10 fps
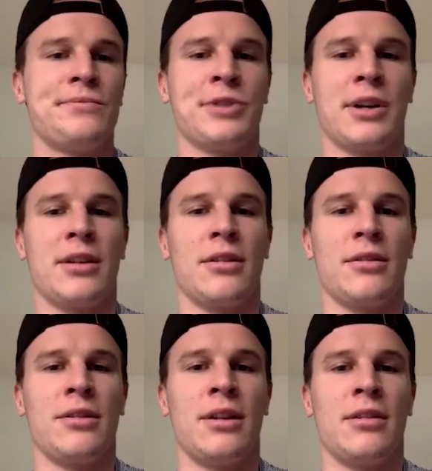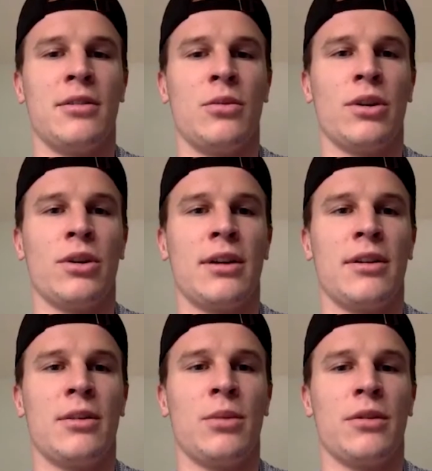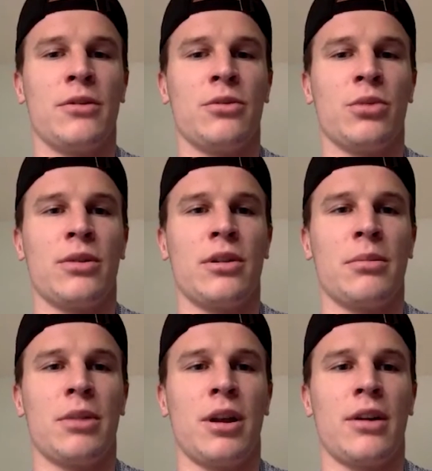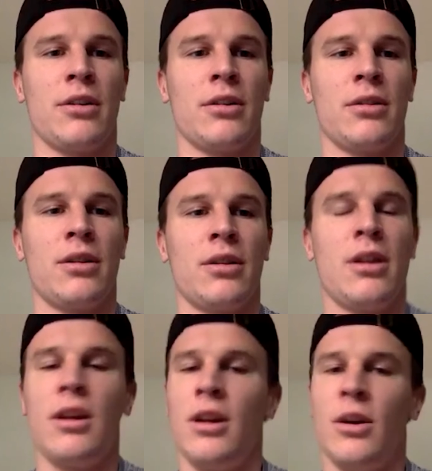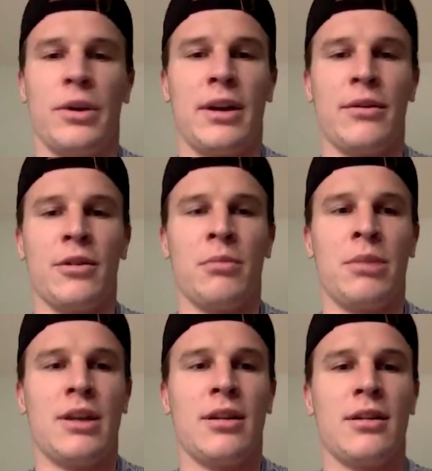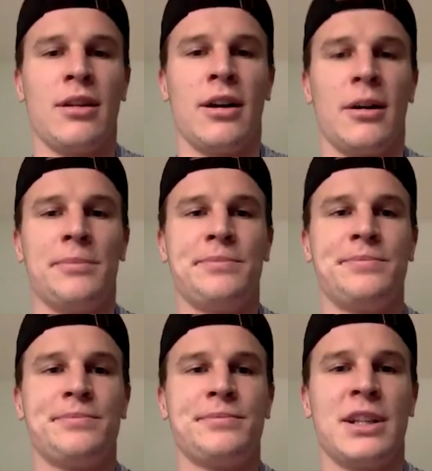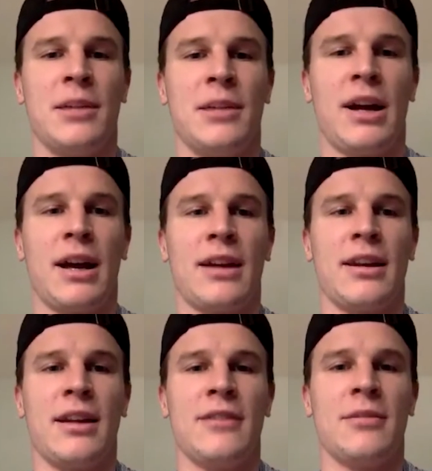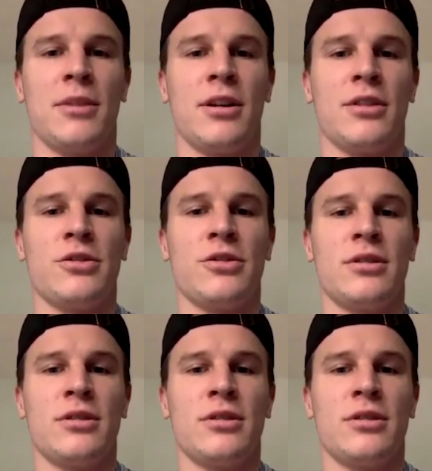try and get a little workout in, whether it's run around the block or whatever it be. Come back, eat some lunch,